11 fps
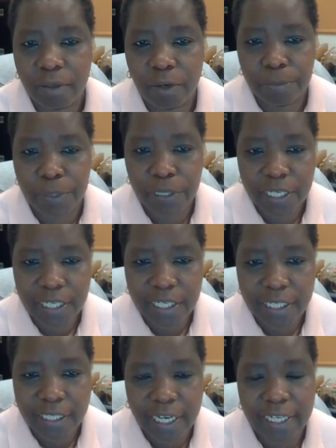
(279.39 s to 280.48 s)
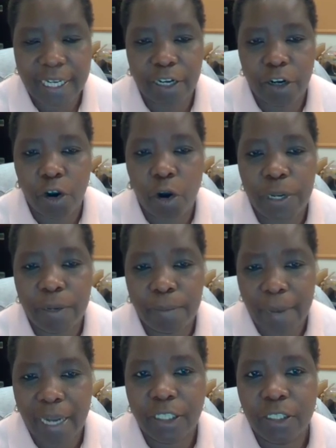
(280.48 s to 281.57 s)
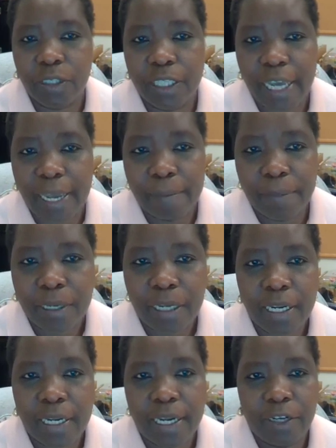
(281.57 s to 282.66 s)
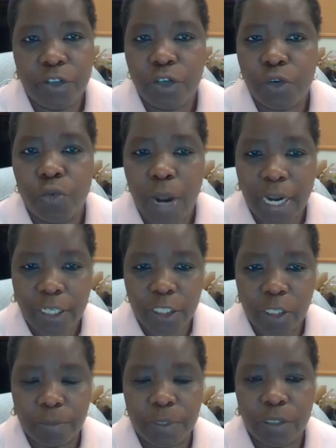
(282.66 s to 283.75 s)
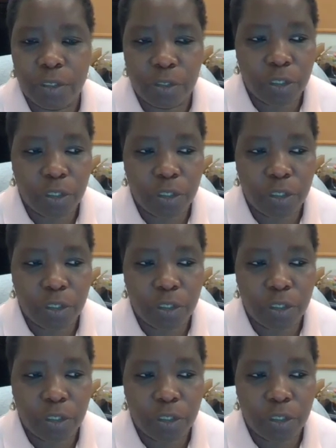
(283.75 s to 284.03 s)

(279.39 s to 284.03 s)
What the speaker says: communities, and then going back to them and through workshops,